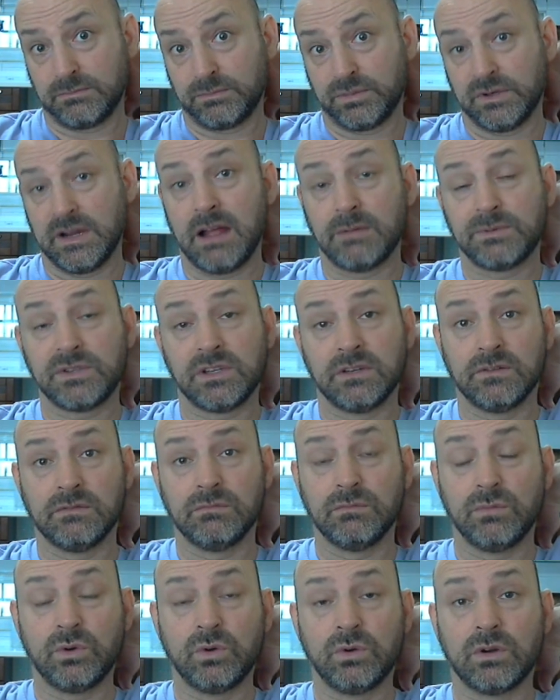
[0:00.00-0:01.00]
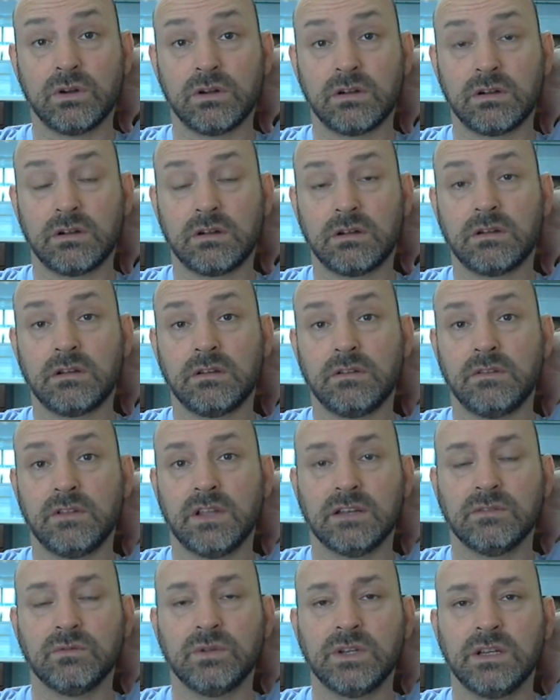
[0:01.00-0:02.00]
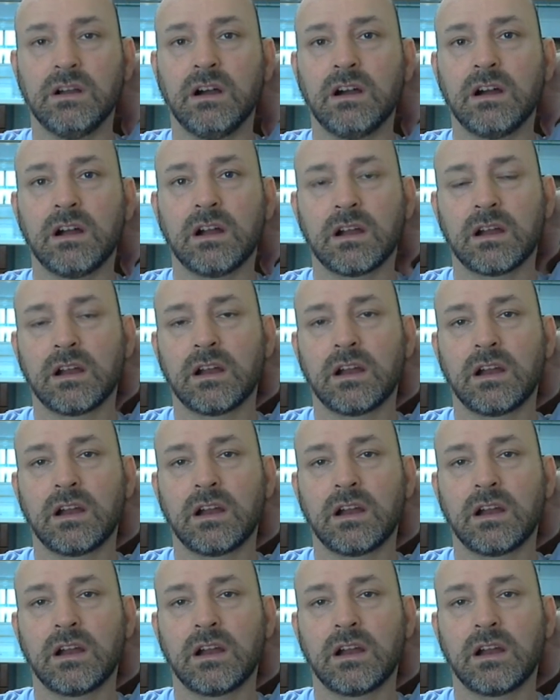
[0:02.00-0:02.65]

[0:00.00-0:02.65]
perhaps even more than we are.